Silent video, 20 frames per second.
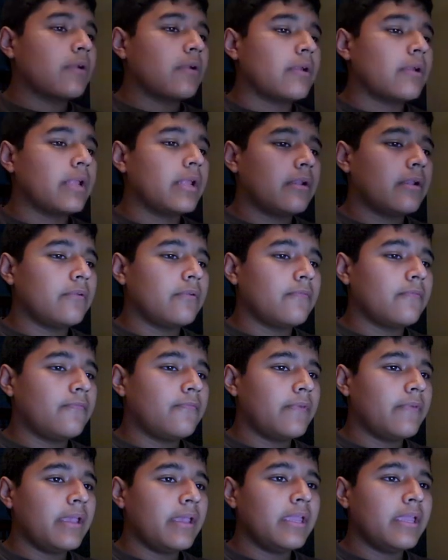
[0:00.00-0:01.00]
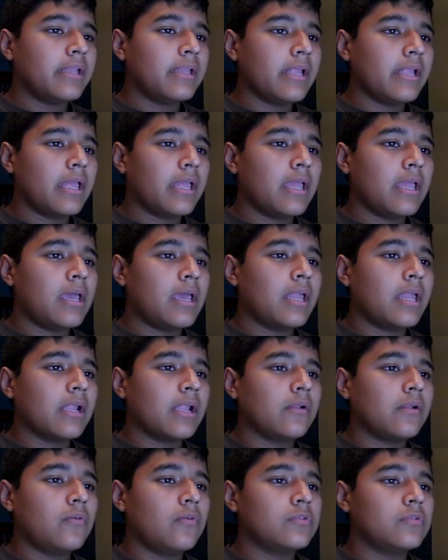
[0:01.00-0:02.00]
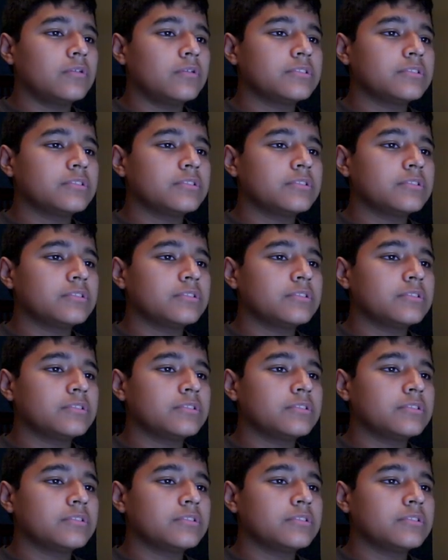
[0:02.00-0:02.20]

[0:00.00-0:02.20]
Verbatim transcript: gonna hit fade, and I can go to